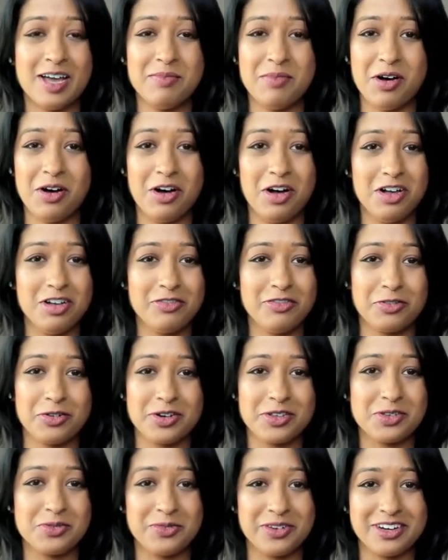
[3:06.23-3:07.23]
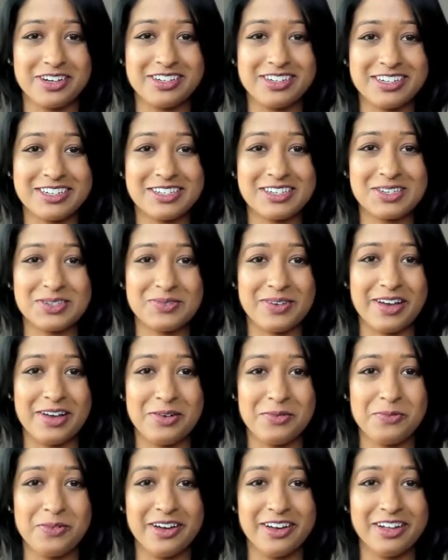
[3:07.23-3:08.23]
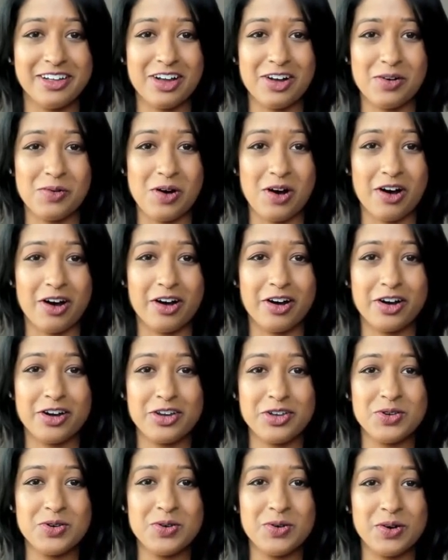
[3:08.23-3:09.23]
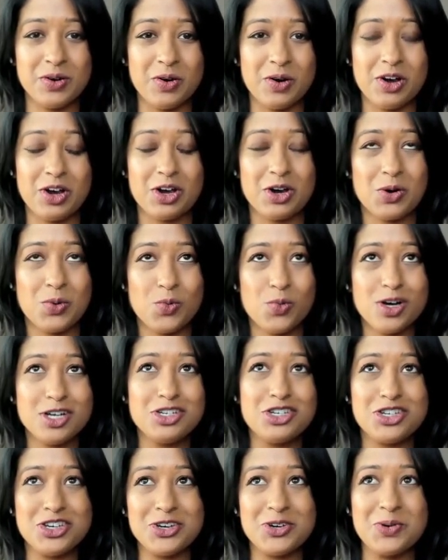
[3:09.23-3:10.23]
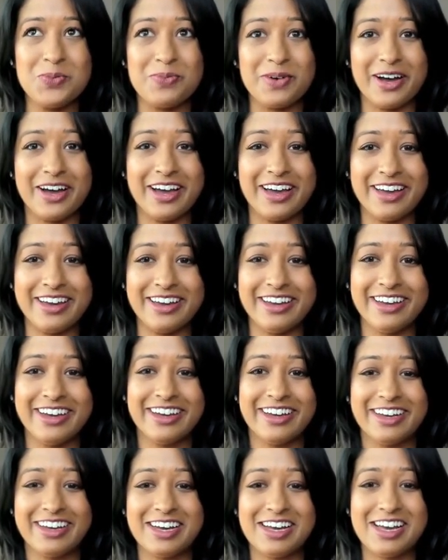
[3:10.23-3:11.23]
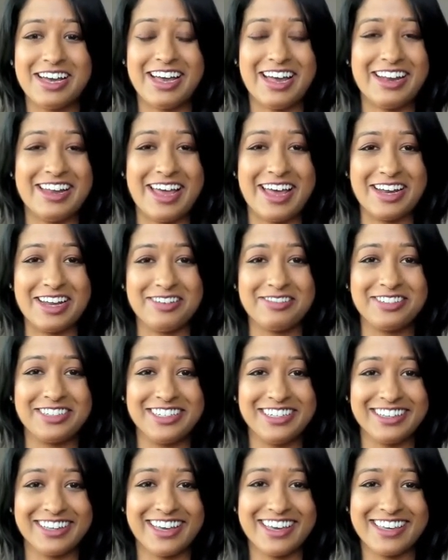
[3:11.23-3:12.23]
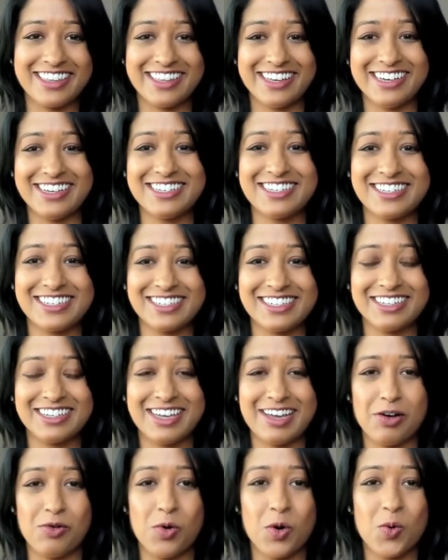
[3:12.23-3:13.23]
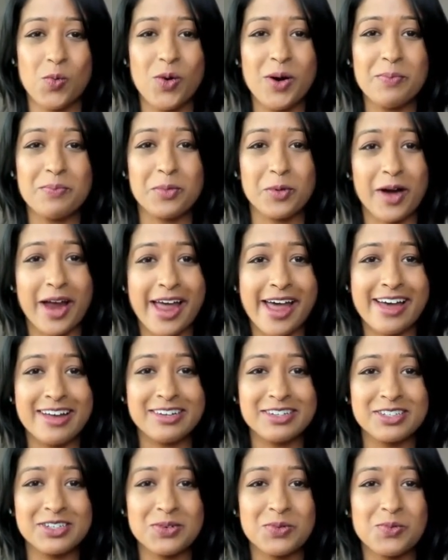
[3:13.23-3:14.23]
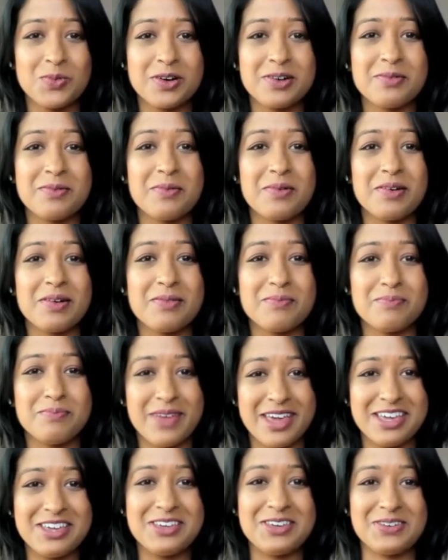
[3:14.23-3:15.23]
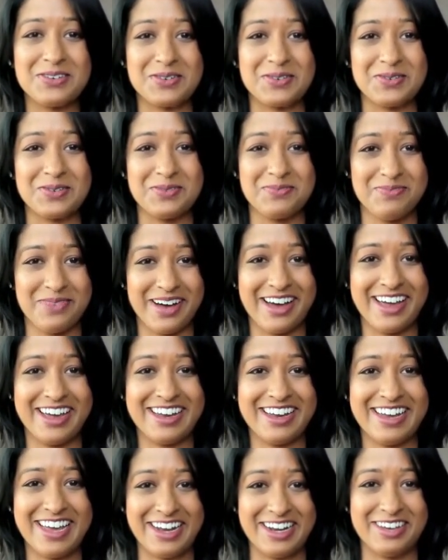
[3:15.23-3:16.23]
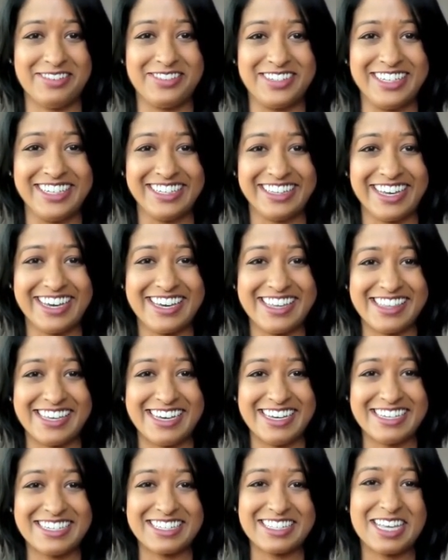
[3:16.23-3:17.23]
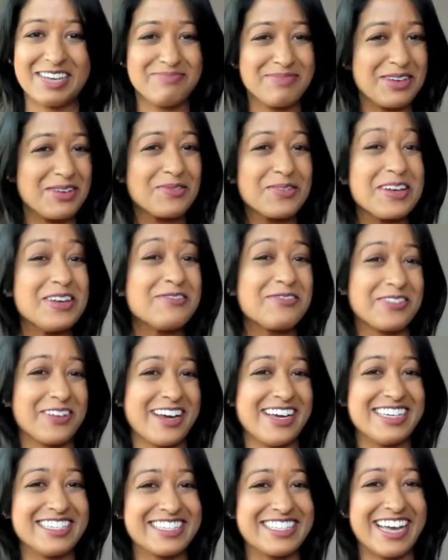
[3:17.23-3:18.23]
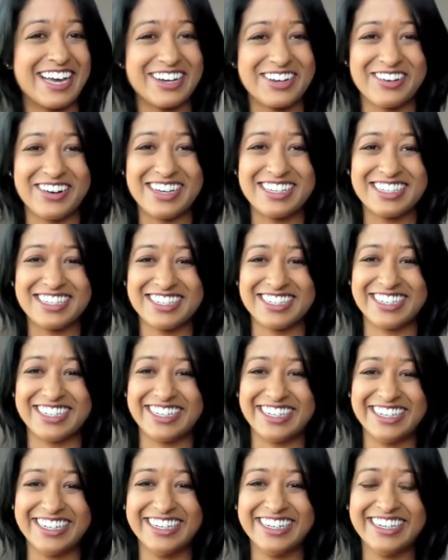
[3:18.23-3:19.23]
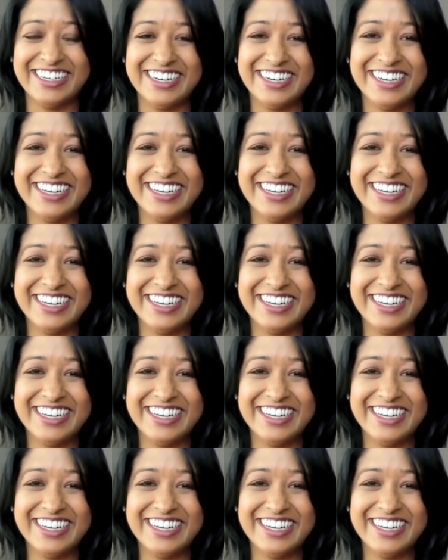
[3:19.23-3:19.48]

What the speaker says: I'm all for the weirdness as well. Will, would you buy an NFT like this, or what brand would make you buy an NFT like this? Let me rephrase that question.